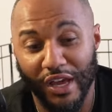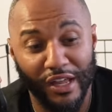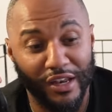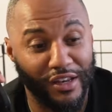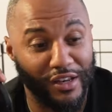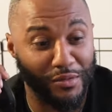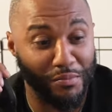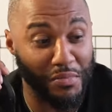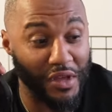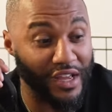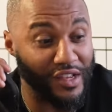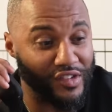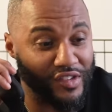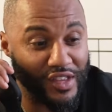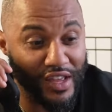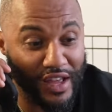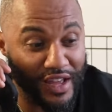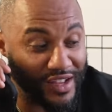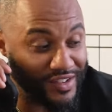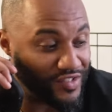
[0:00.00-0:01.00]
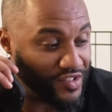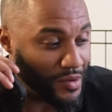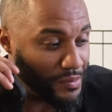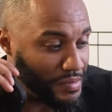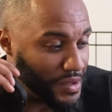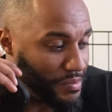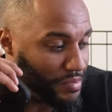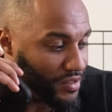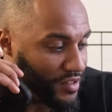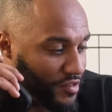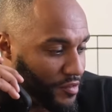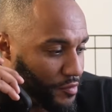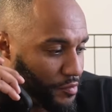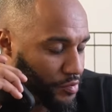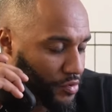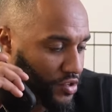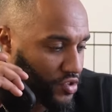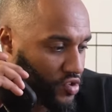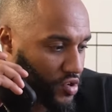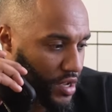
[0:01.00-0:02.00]
And the biggest thing that some people
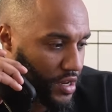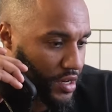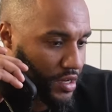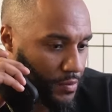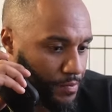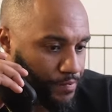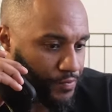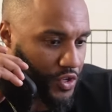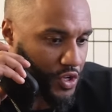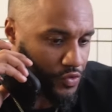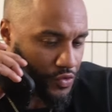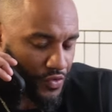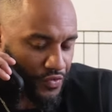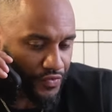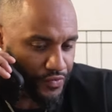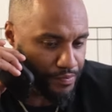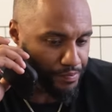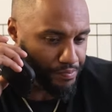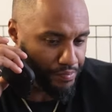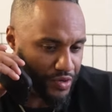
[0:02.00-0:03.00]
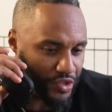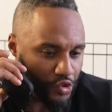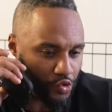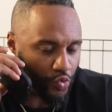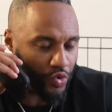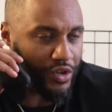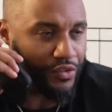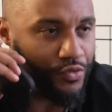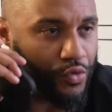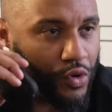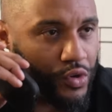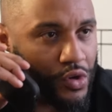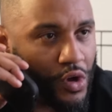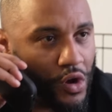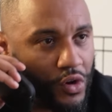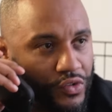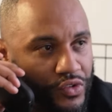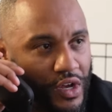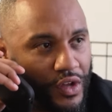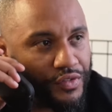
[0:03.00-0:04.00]
appreciate, because we've put 24
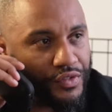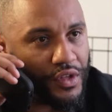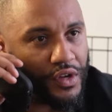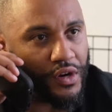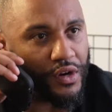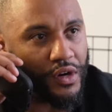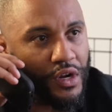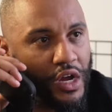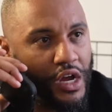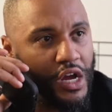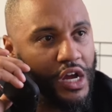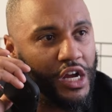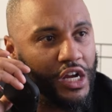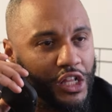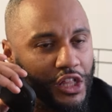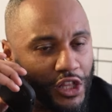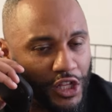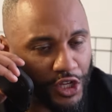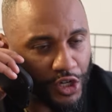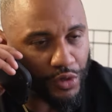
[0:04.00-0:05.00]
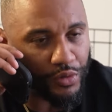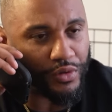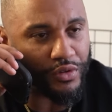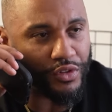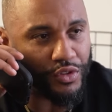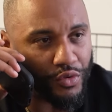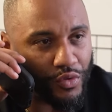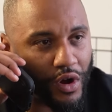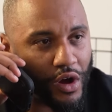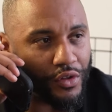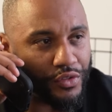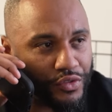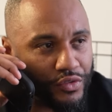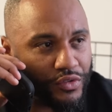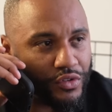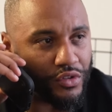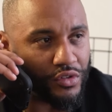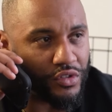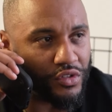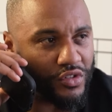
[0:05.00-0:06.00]
dogs out there, literally throughout
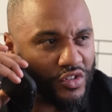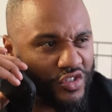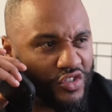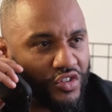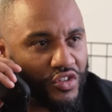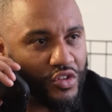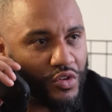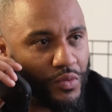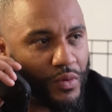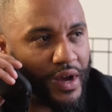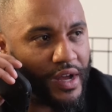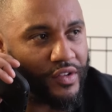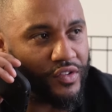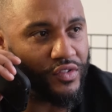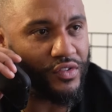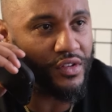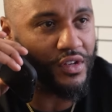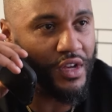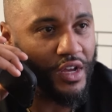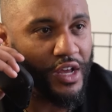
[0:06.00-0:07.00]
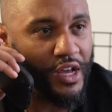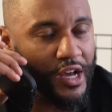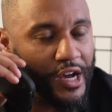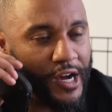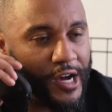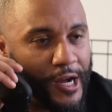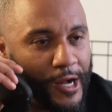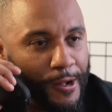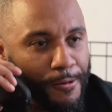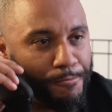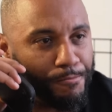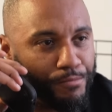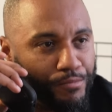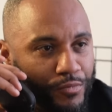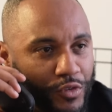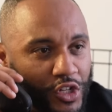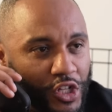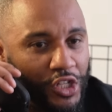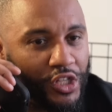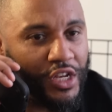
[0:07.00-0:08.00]
the just the U.S.,
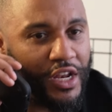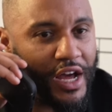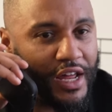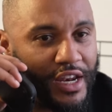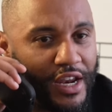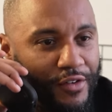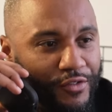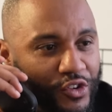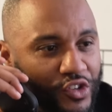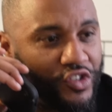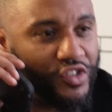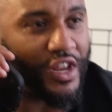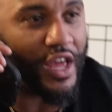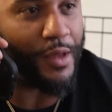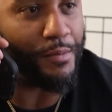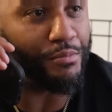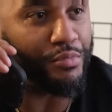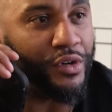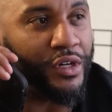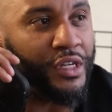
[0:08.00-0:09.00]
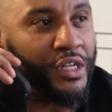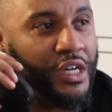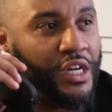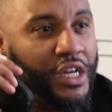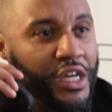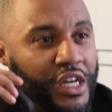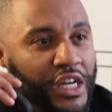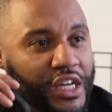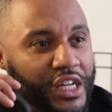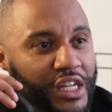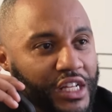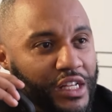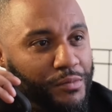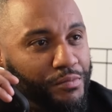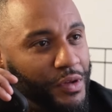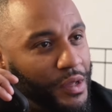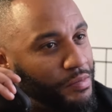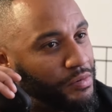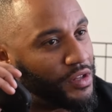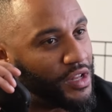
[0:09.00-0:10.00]
cooking not in every state, but
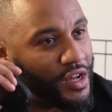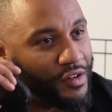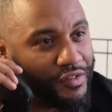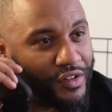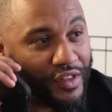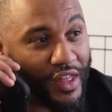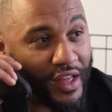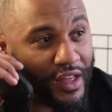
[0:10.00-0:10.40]
people love it.